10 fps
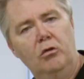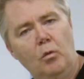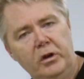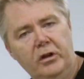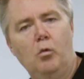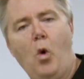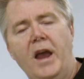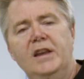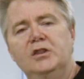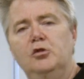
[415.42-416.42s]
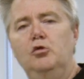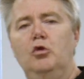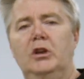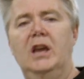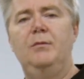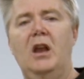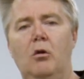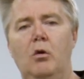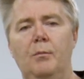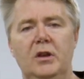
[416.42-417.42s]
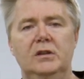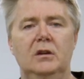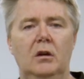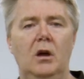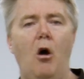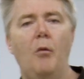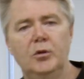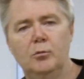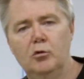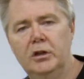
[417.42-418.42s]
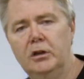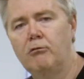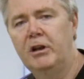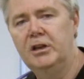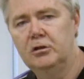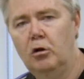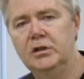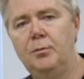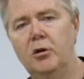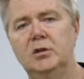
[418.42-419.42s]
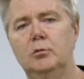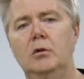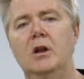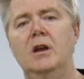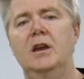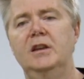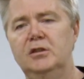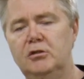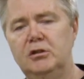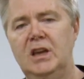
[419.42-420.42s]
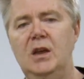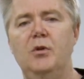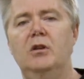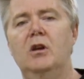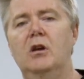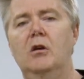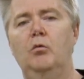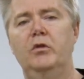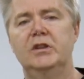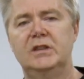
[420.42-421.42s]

one of the ways to keep that equipment optimal and running as long as possible is just to keep it with